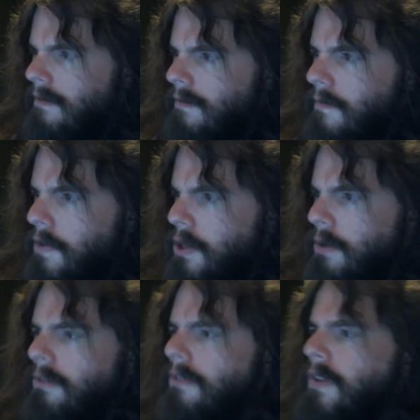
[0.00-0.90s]
for
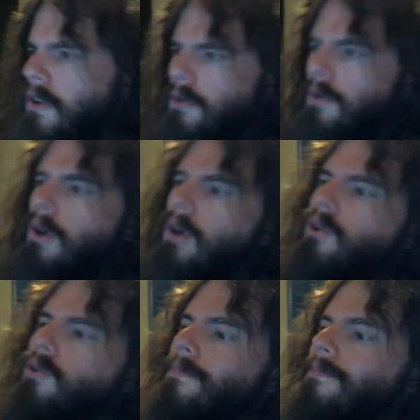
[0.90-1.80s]
those of you
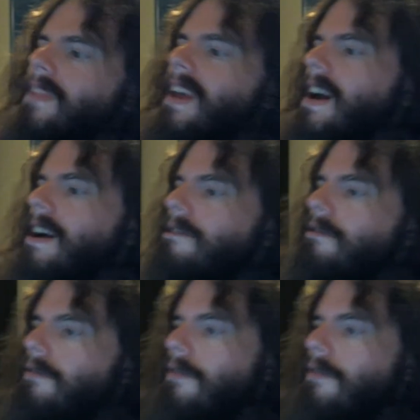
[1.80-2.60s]
who have